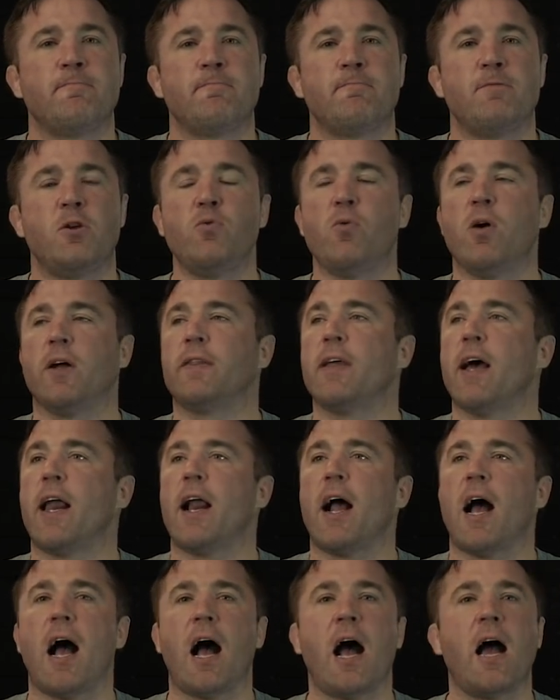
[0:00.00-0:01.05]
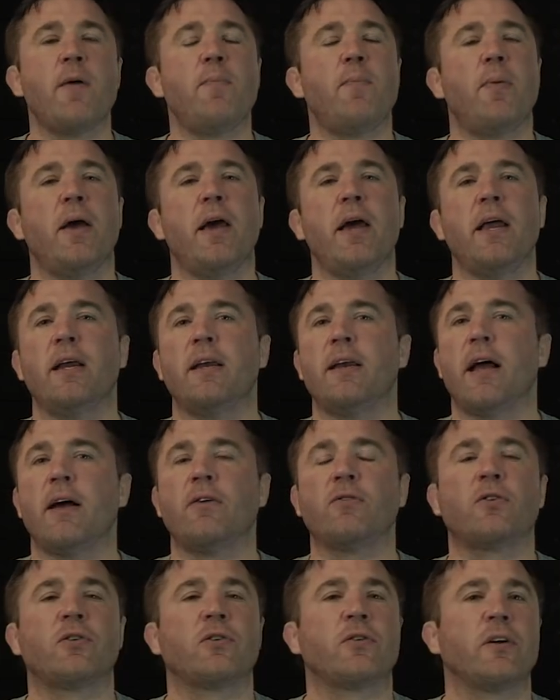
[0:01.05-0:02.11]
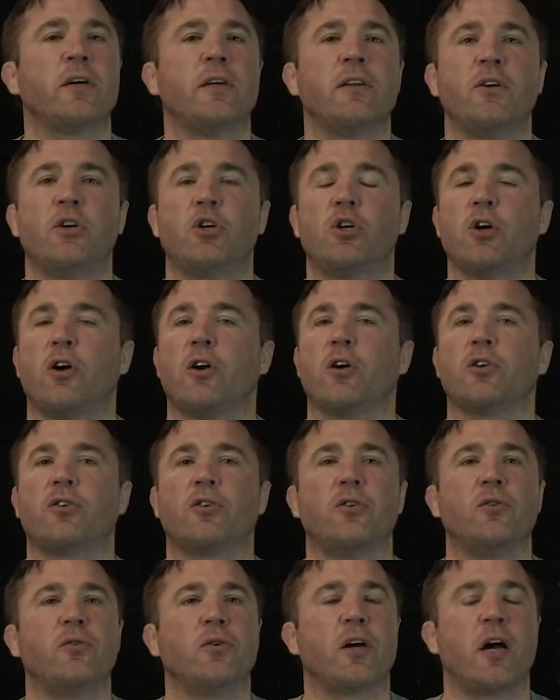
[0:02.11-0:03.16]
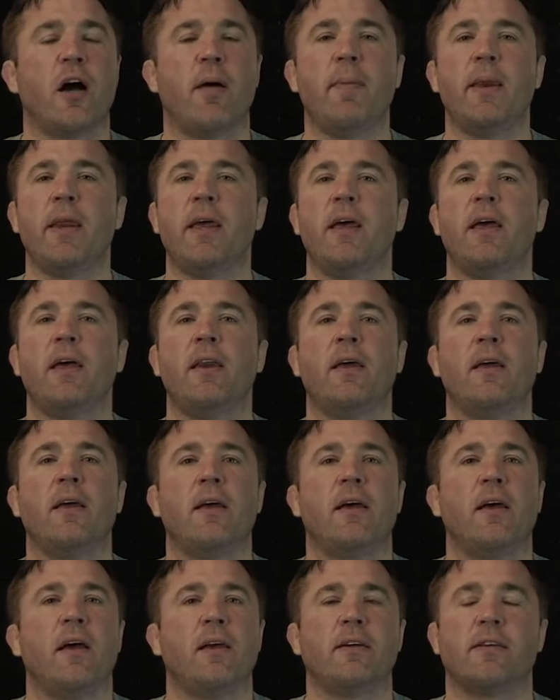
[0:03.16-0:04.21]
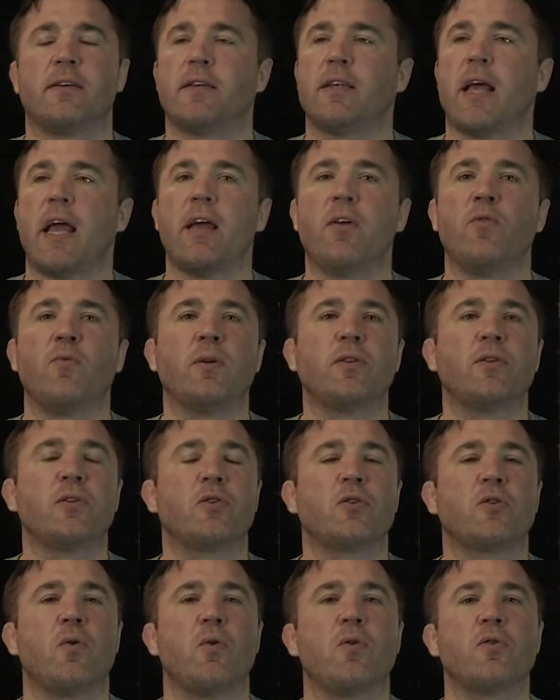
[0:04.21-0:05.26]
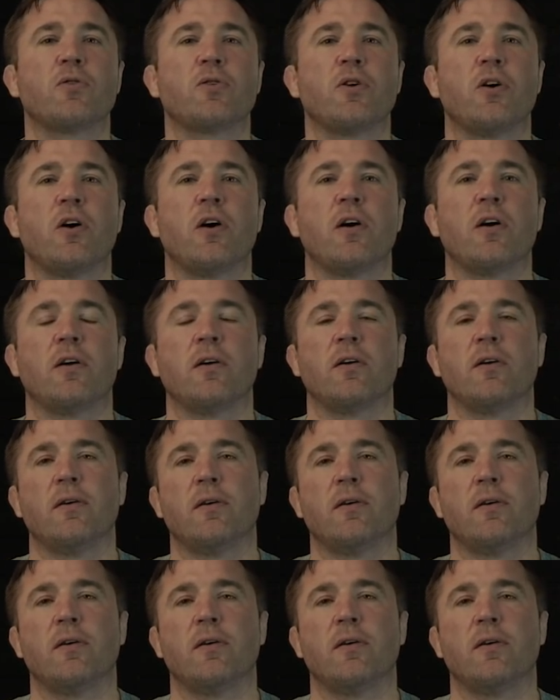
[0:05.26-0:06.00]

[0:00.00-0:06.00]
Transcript: You want that high-paid announcer in the shark suit coming in, saying what the scores are,